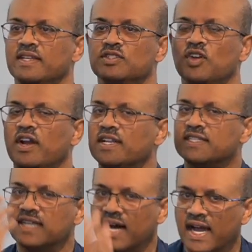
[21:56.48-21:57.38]
He is not
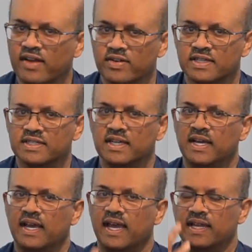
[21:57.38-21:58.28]
a tyrant.
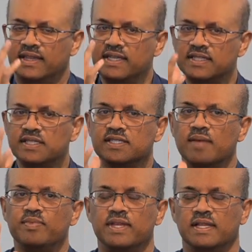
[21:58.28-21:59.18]
And this is
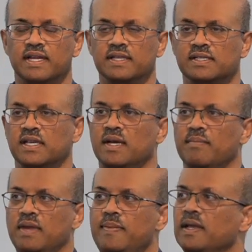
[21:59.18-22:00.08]
something that is
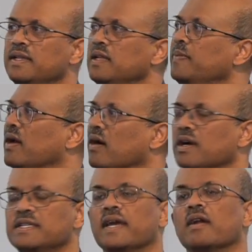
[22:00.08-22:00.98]
maybe a little bit
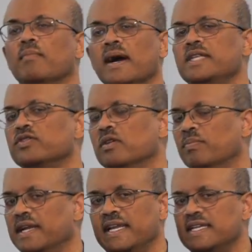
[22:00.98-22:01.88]
hard to get our minds
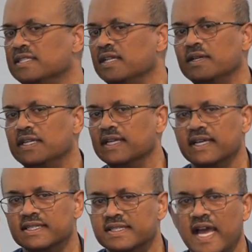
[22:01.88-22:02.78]
around, but it is the
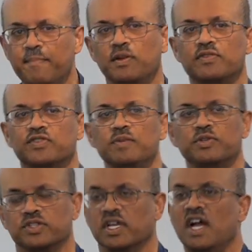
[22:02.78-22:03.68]
example of
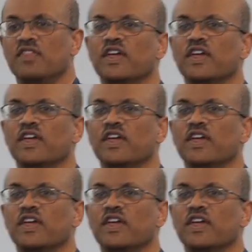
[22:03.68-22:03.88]
scriptures.